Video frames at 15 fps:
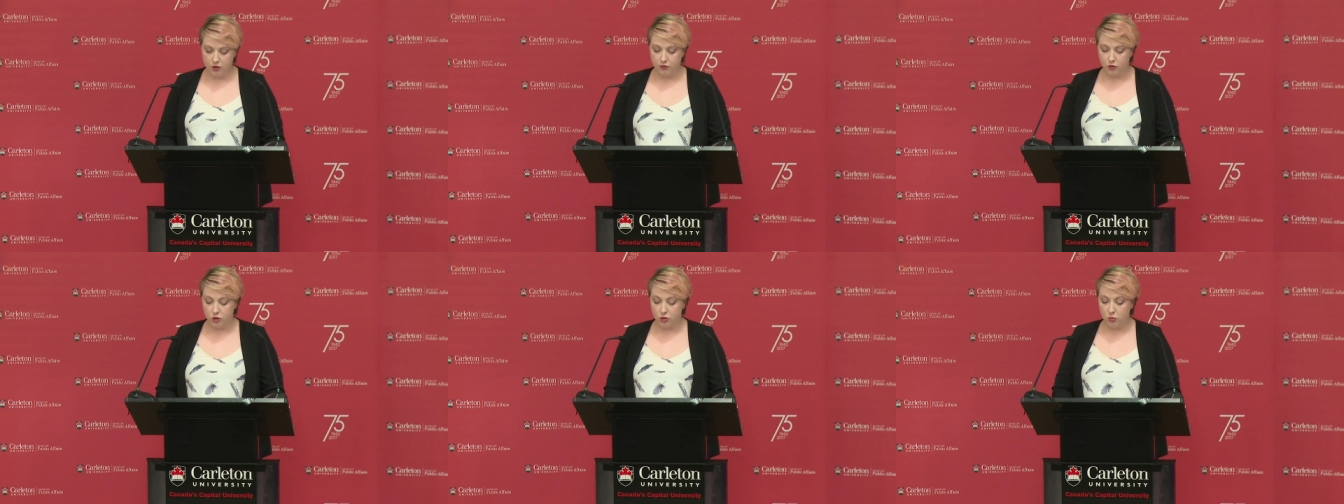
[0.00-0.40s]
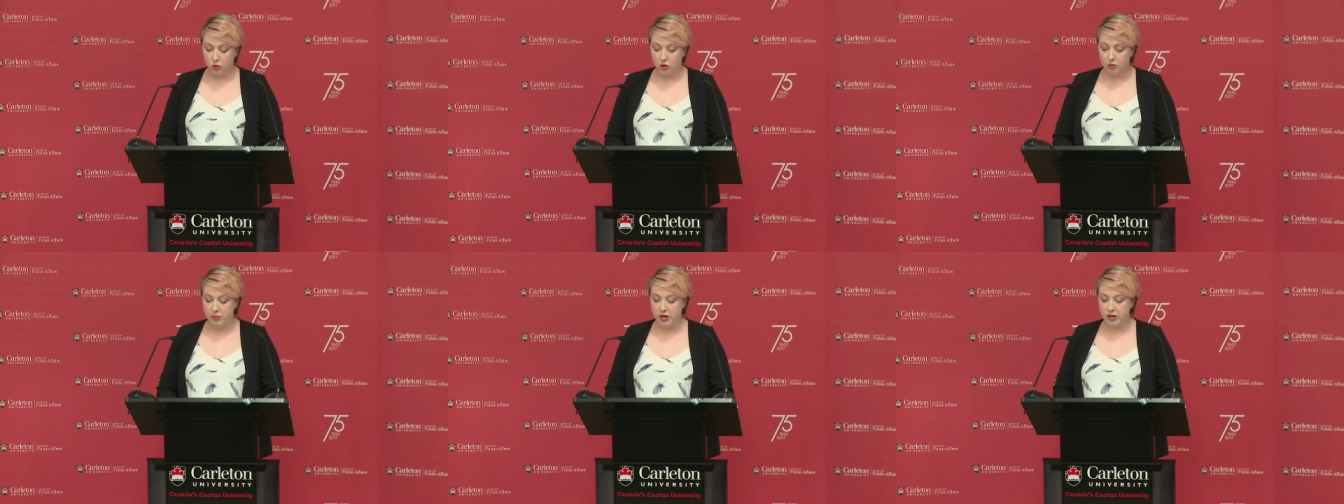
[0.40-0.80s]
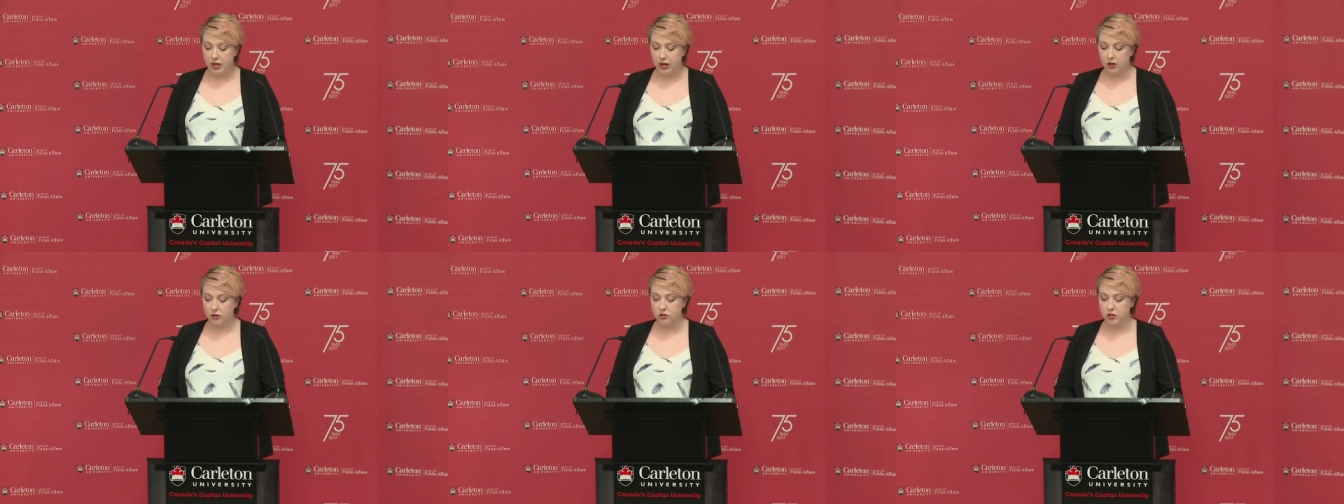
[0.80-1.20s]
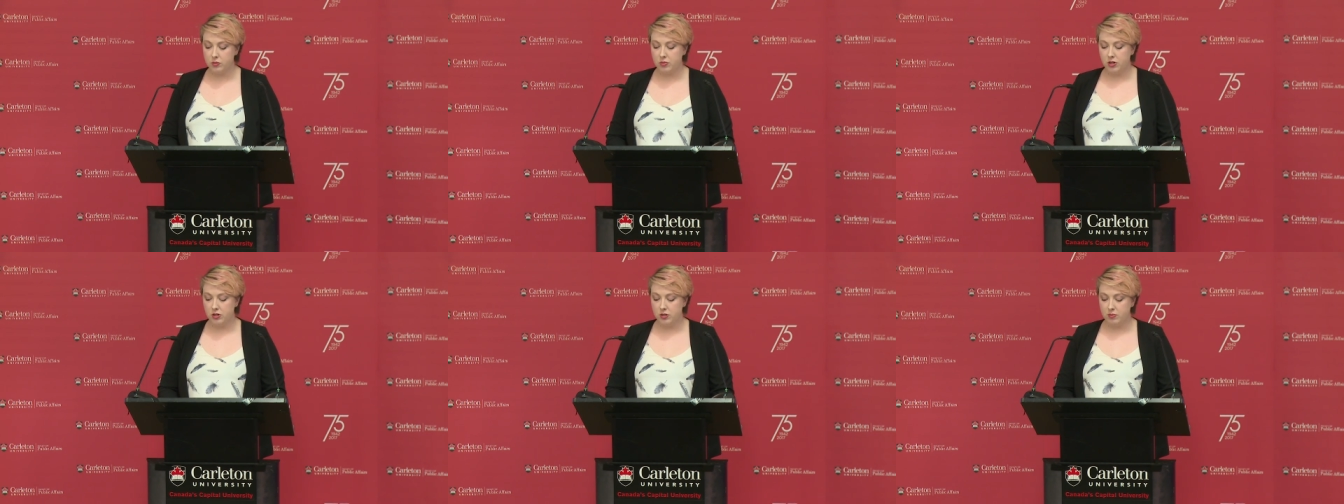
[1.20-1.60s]
Furthermore, male characters
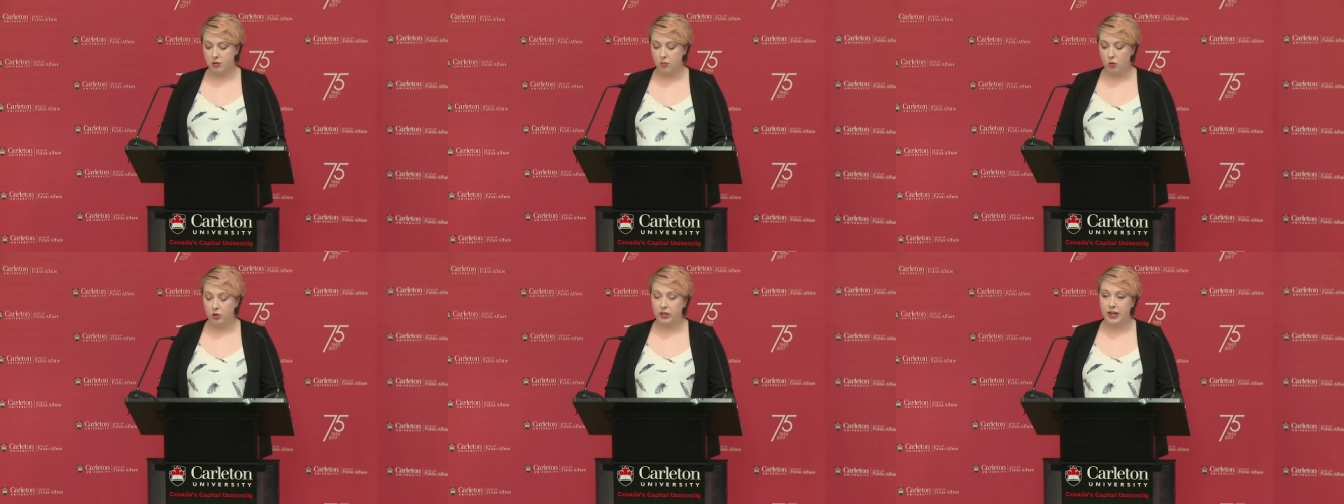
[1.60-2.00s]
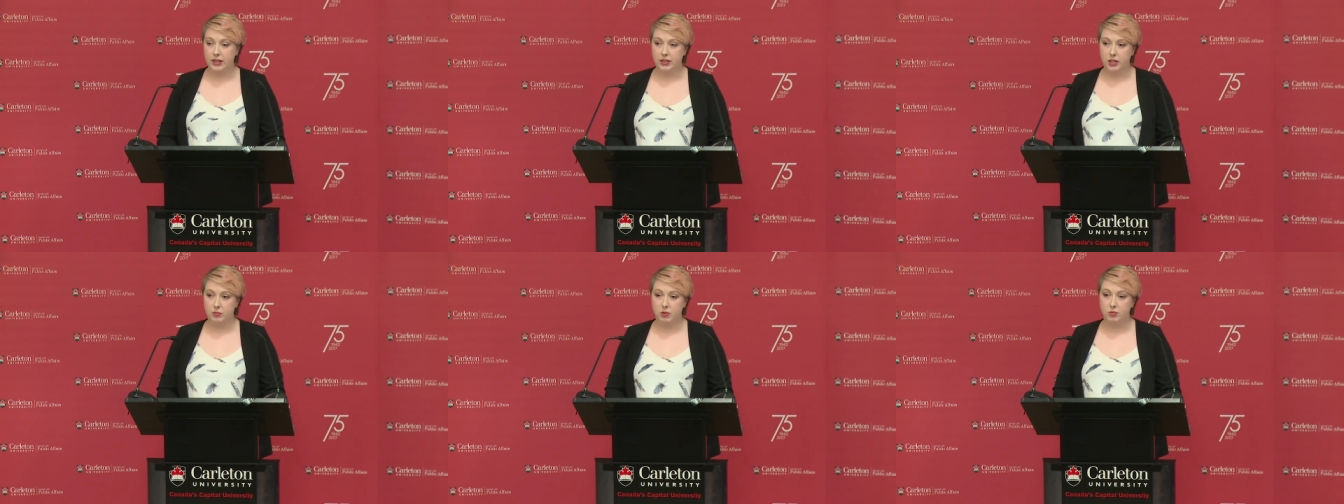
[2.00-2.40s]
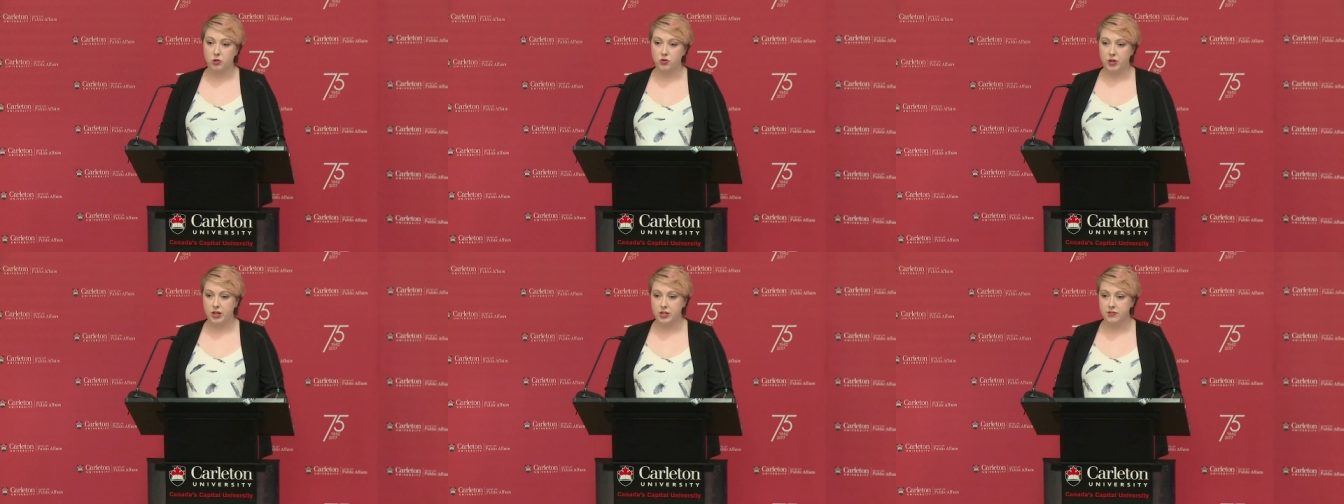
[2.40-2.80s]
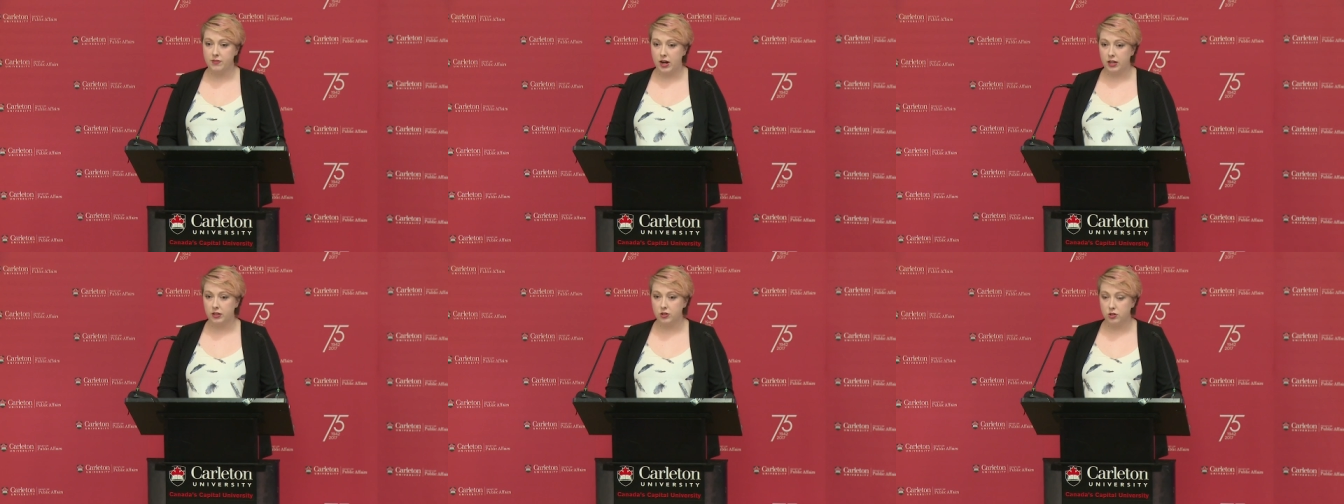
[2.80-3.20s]
appeared to be more likely to be portrayed as
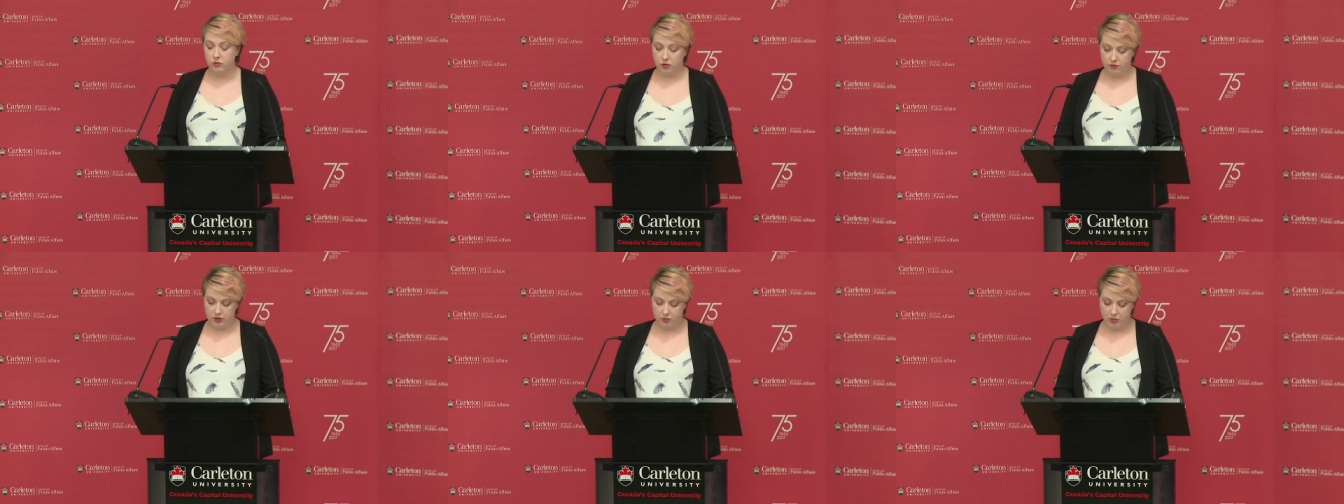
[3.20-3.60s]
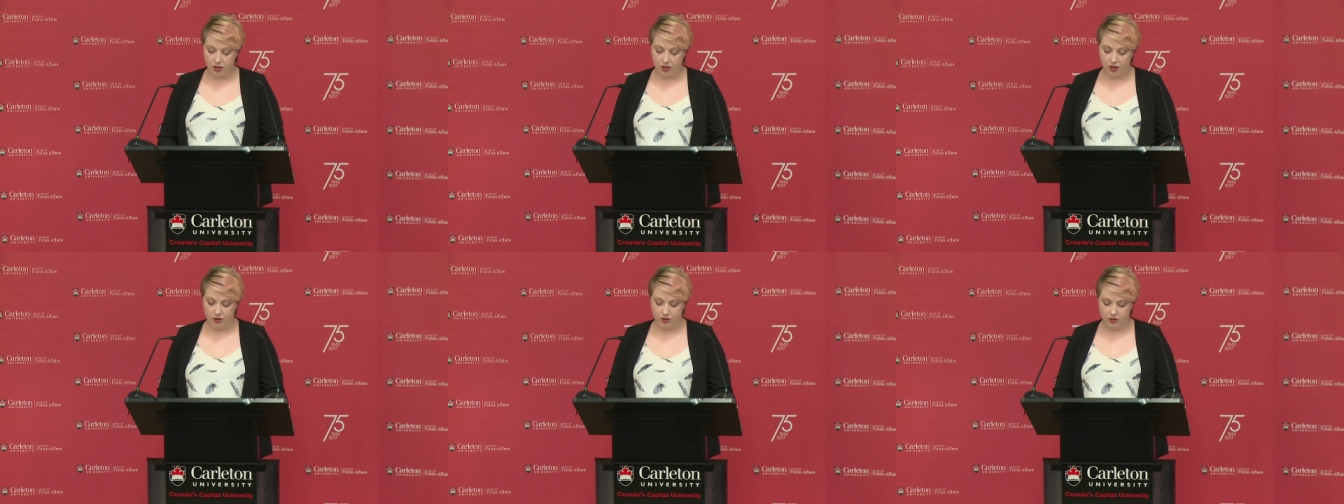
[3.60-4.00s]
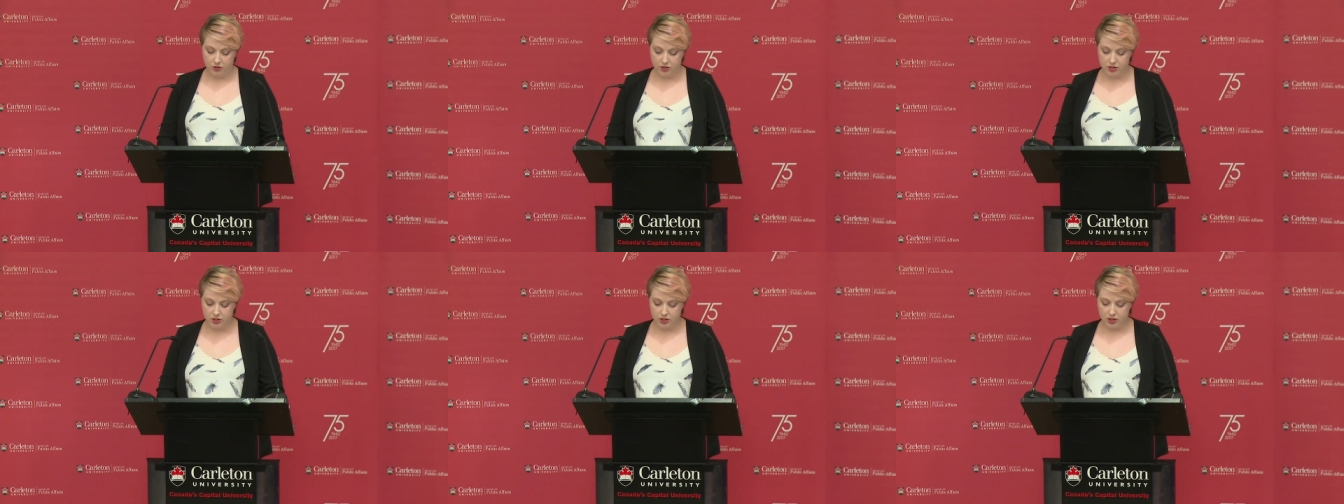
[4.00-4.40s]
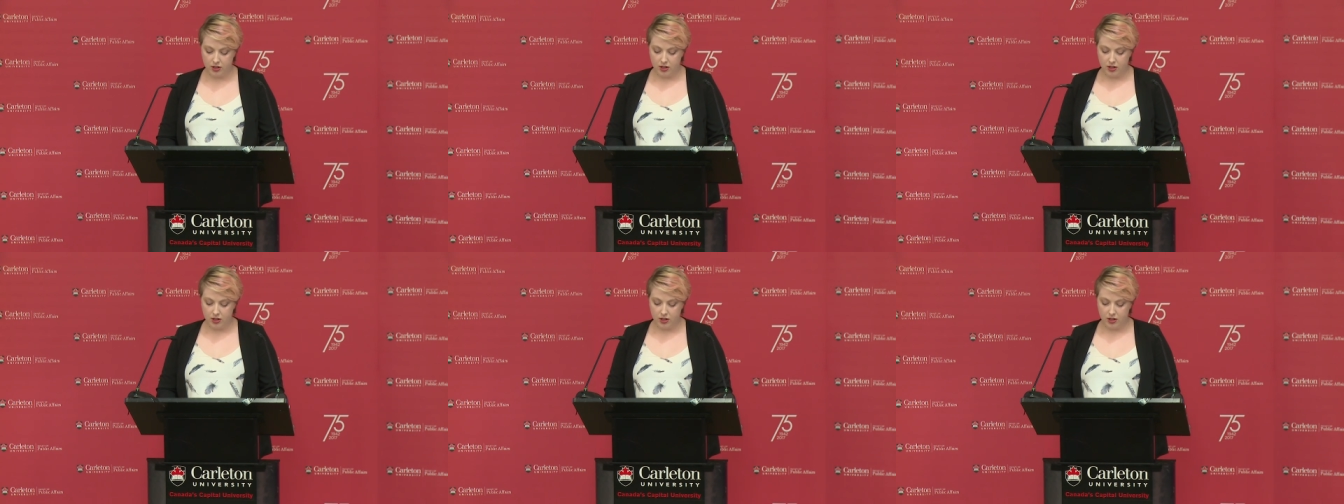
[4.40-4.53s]
violent over female characters.